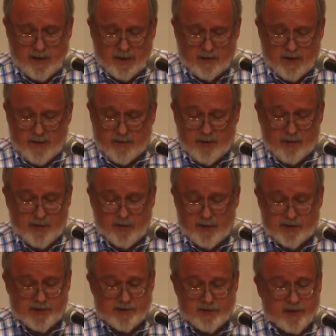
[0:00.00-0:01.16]
GRAMA
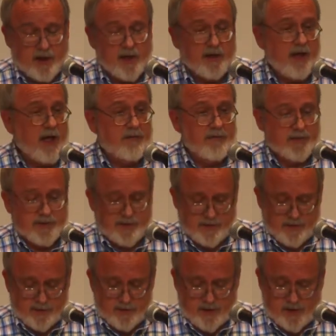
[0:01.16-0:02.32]
requests are not
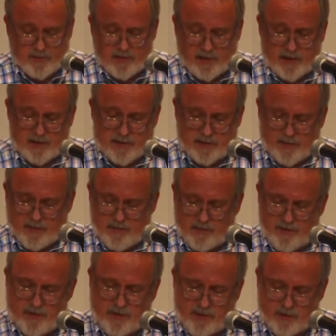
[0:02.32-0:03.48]
adversarial combat. And let me
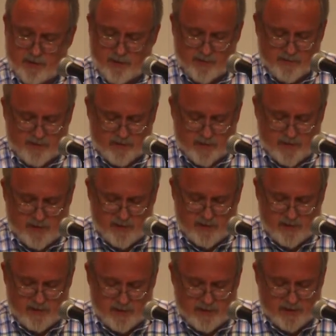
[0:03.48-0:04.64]
read a quote from the
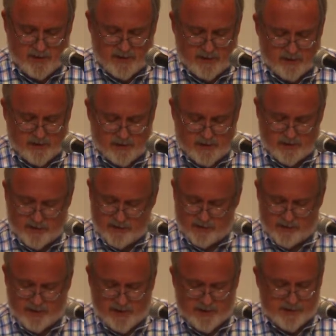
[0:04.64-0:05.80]

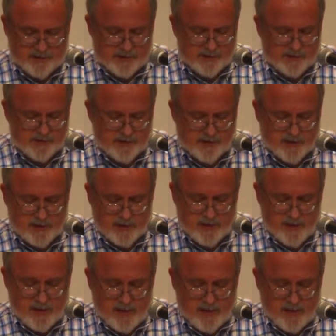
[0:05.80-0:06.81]
case in just a second.